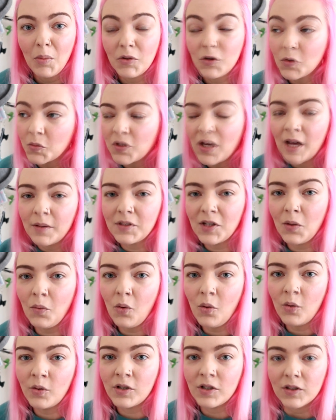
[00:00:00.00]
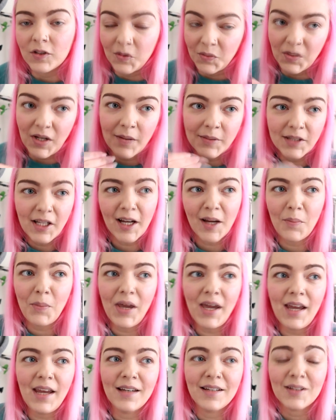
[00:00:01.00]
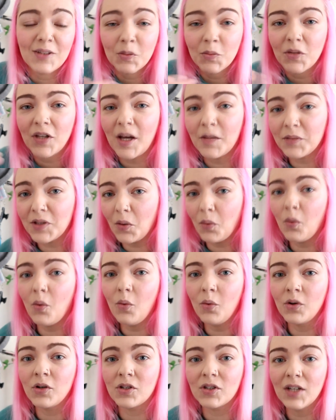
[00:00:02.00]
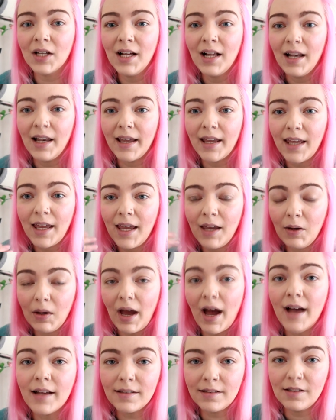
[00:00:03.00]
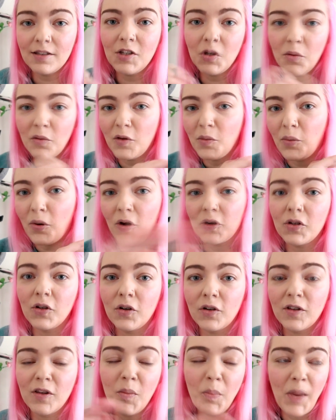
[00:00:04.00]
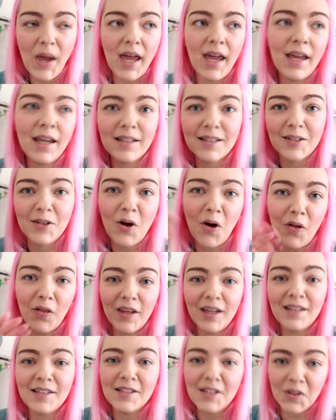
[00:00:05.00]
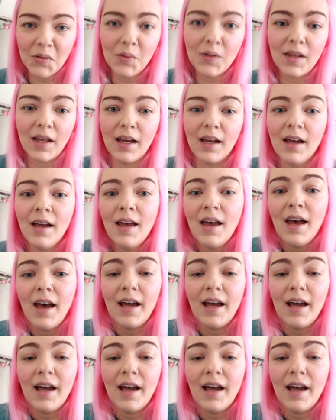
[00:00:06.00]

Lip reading: Sometimes I won't. Sometimes I'll get paid. Sometimes I won't. Like, it has to do with the product. The pay is nothing to do with it.